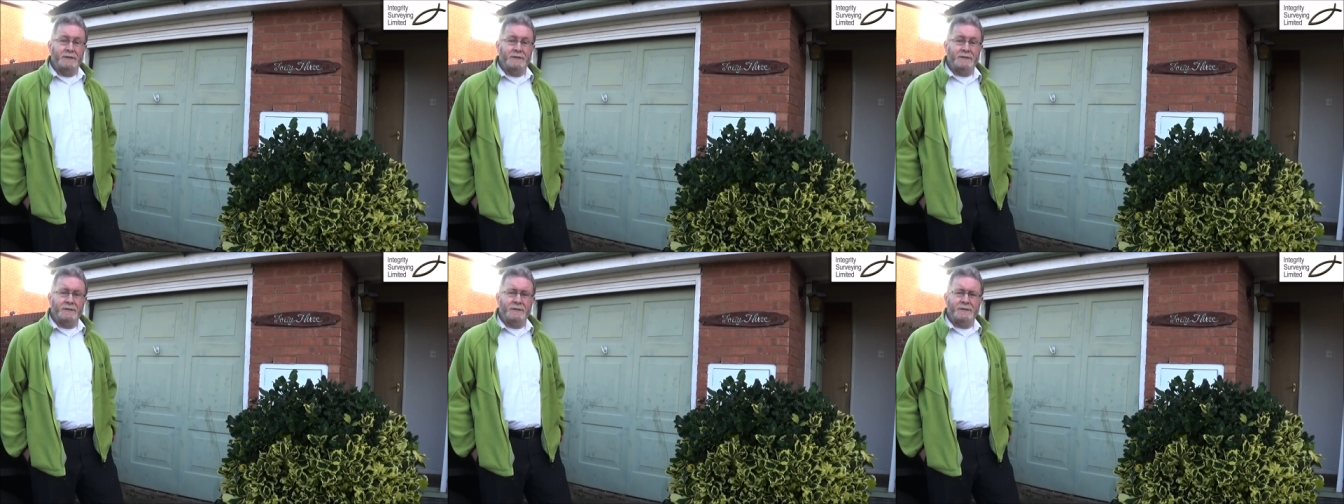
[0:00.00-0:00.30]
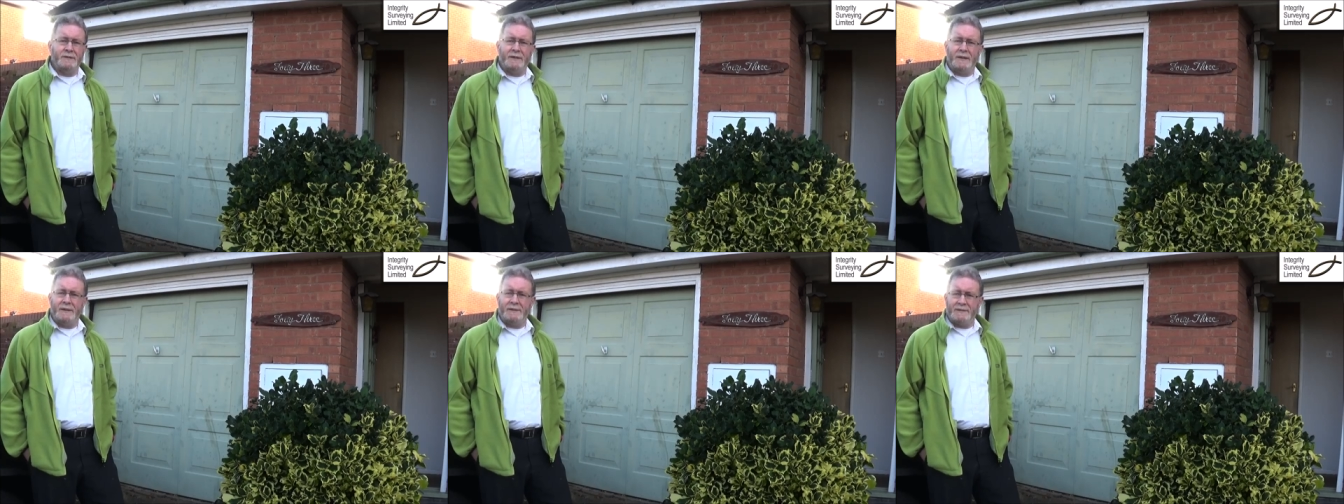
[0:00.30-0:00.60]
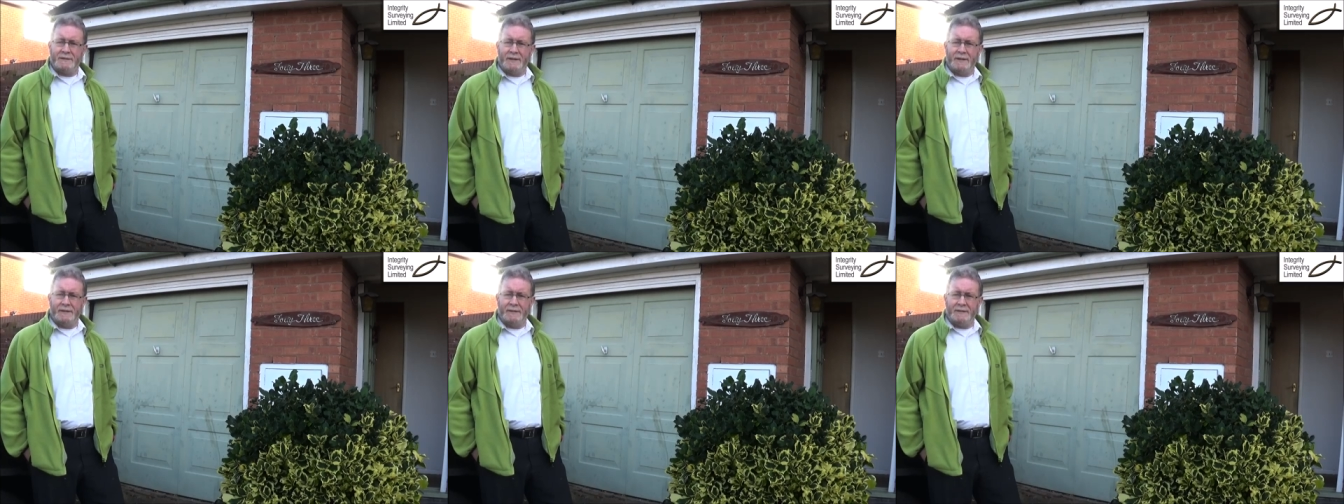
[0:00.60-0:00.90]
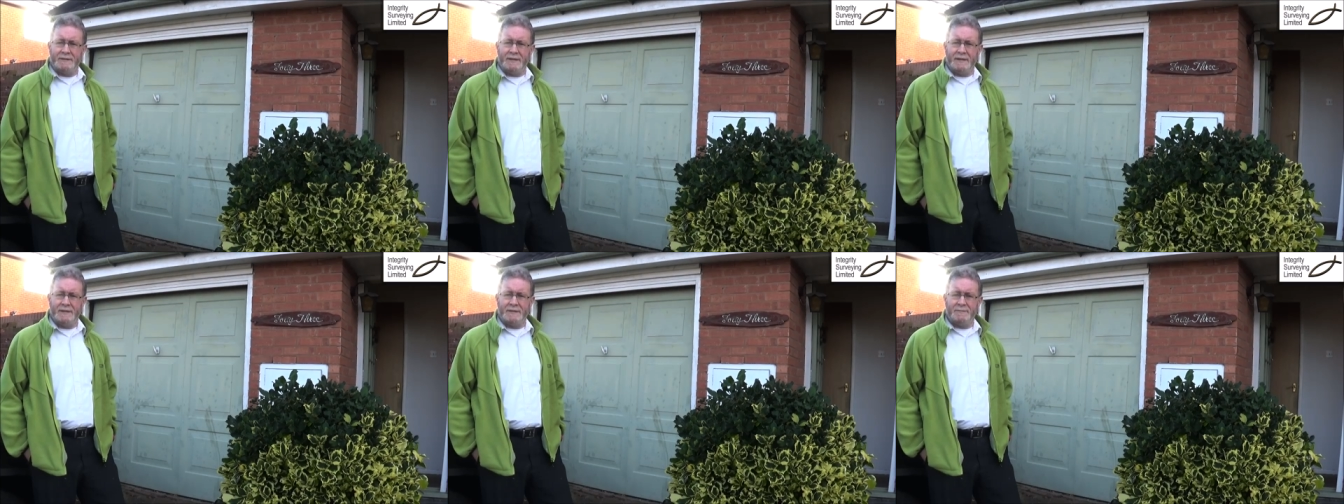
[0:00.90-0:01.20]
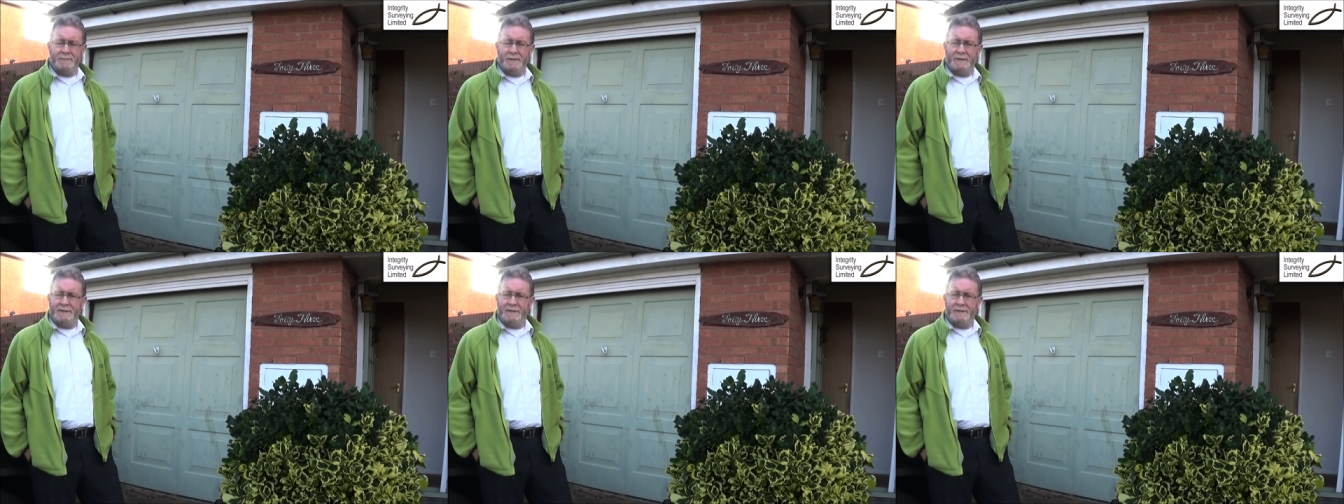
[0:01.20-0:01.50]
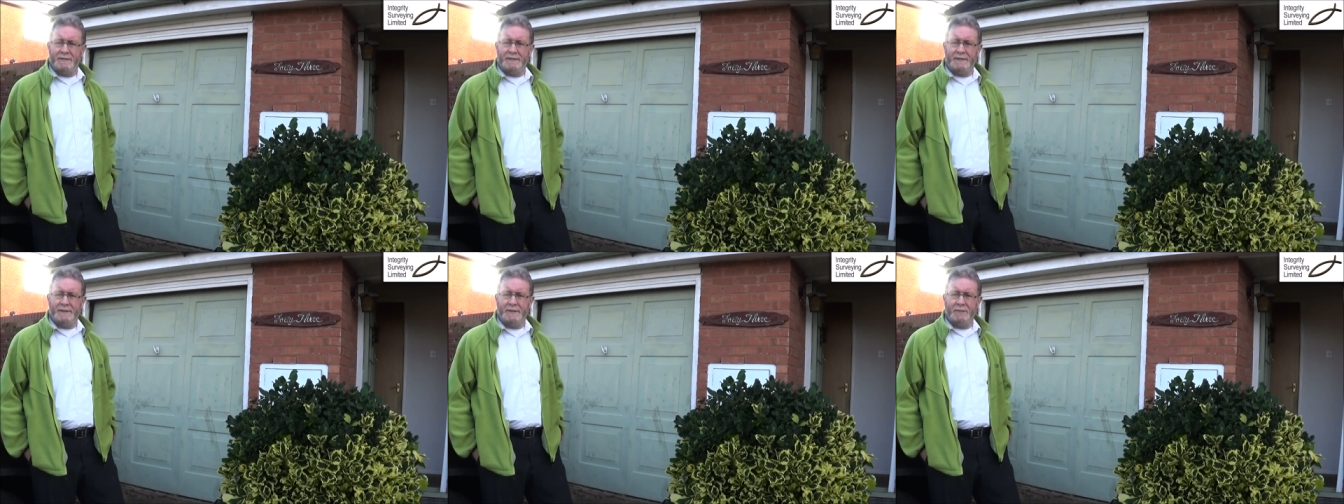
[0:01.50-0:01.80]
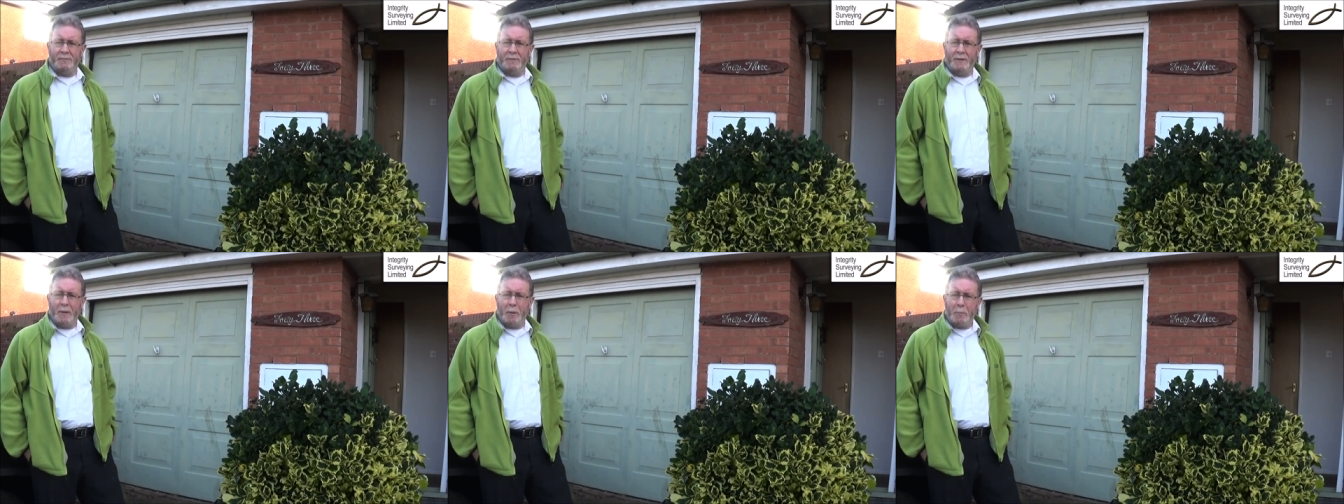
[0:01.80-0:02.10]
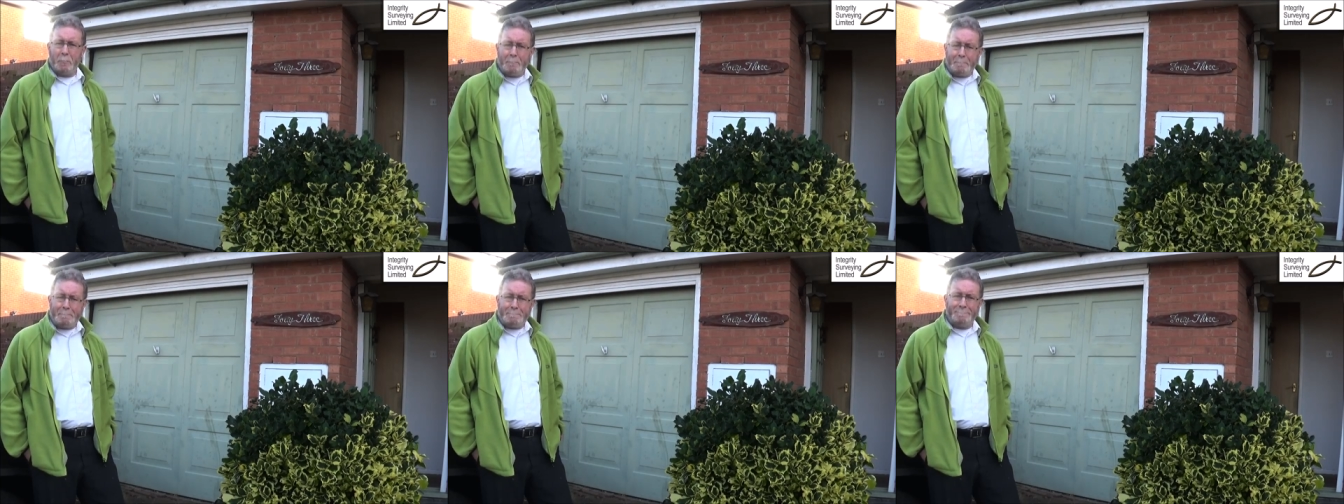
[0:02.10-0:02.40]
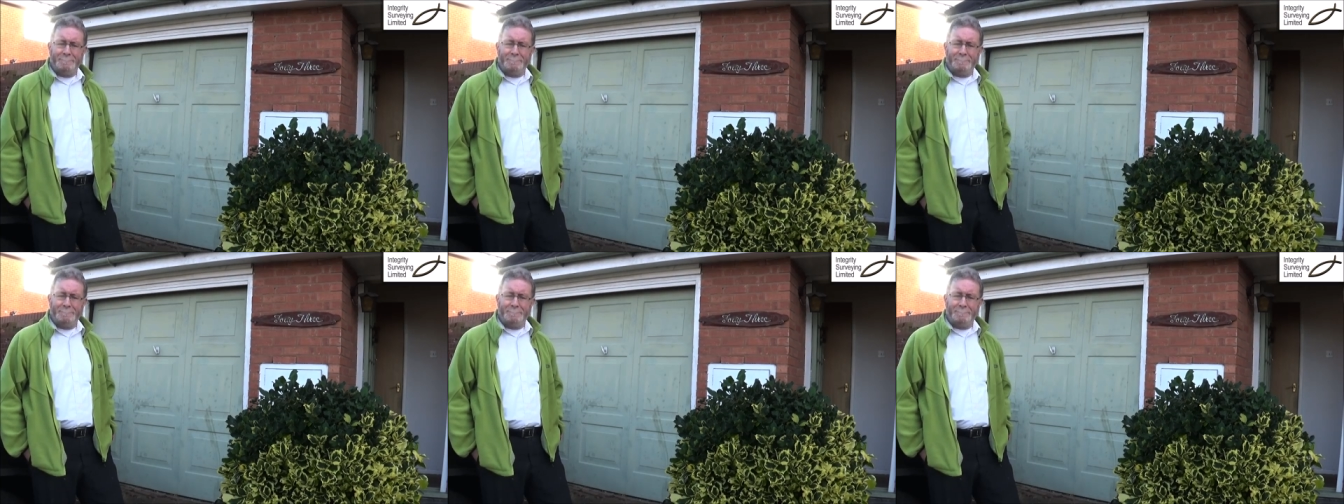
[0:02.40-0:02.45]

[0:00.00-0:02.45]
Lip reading: you can then take assessments and think, well,